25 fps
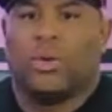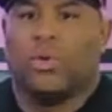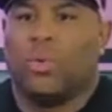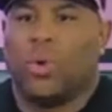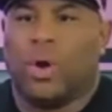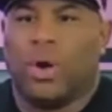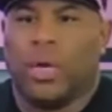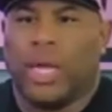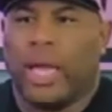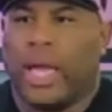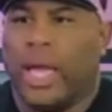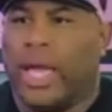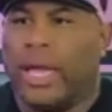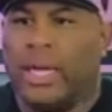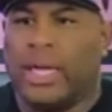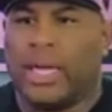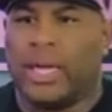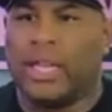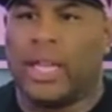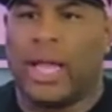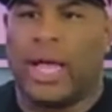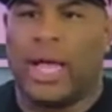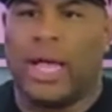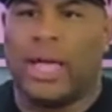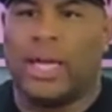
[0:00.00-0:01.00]
to work at 8
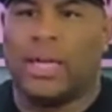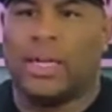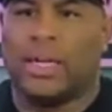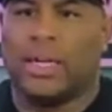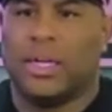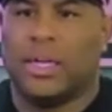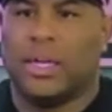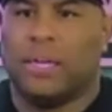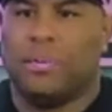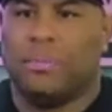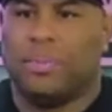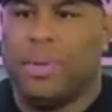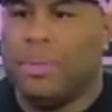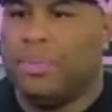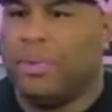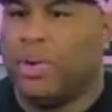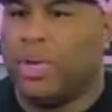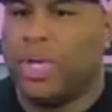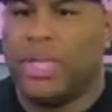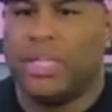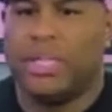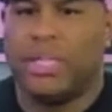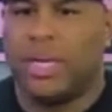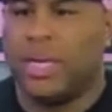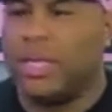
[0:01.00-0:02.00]
o'clock. People
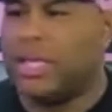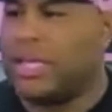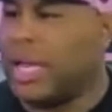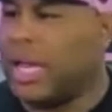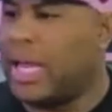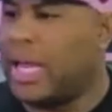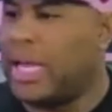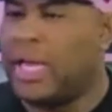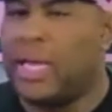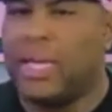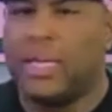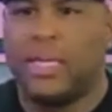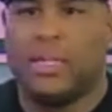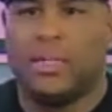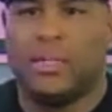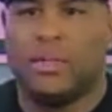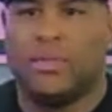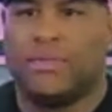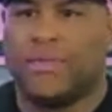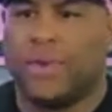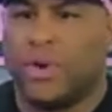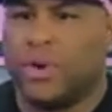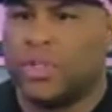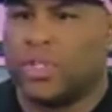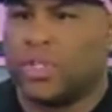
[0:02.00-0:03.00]
get there at 9.
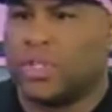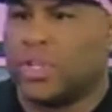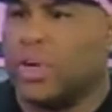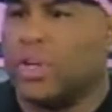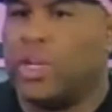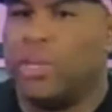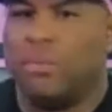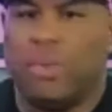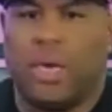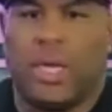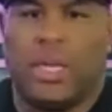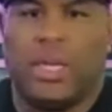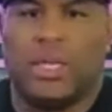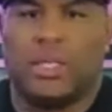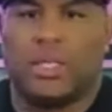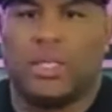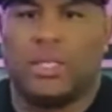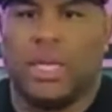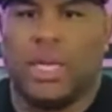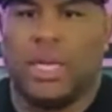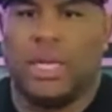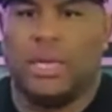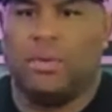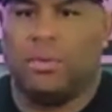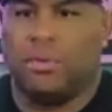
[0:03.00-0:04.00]
The first 30 minutes,
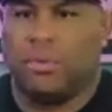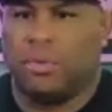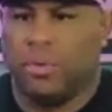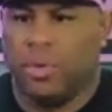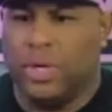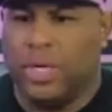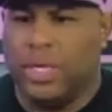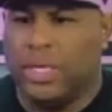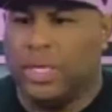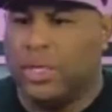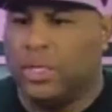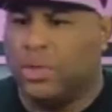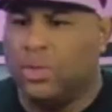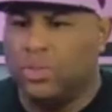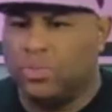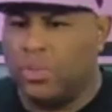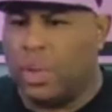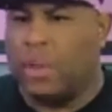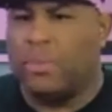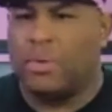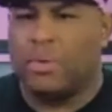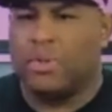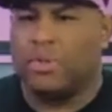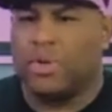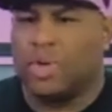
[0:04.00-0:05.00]
they reading the
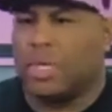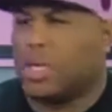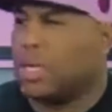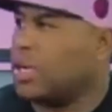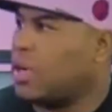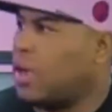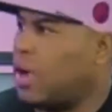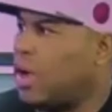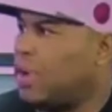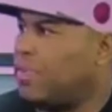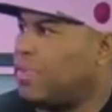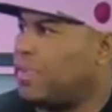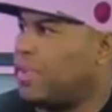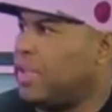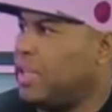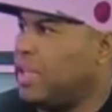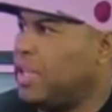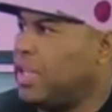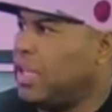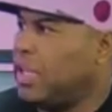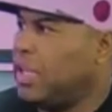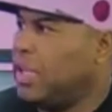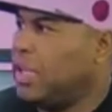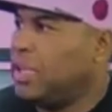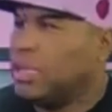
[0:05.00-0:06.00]
newspaper, drinking coffee.
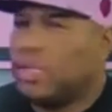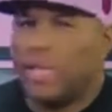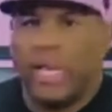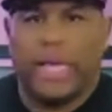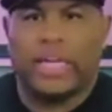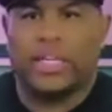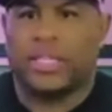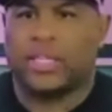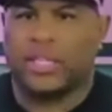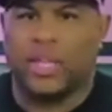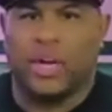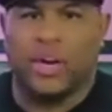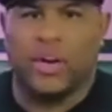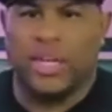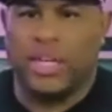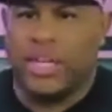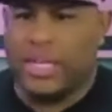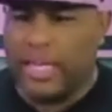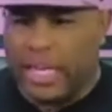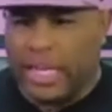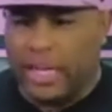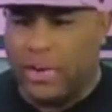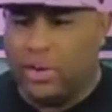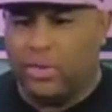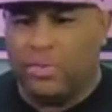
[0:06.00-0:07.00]
Next 30,
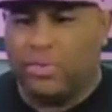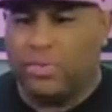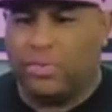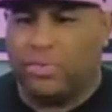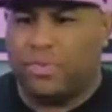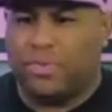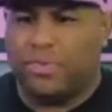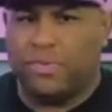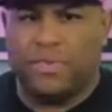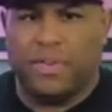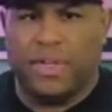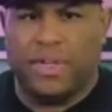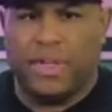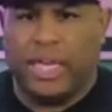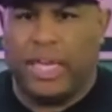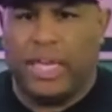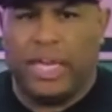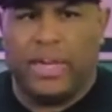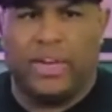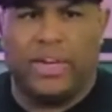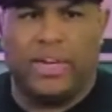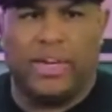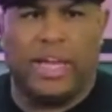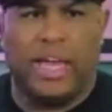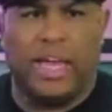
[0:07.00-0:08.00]
they on the
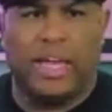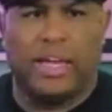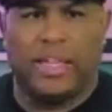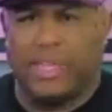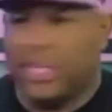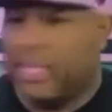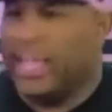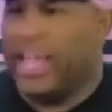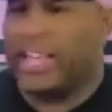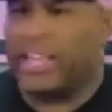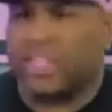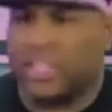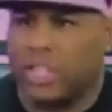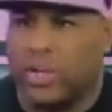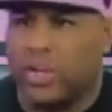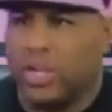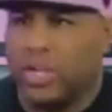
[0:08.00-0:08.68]
internet. The next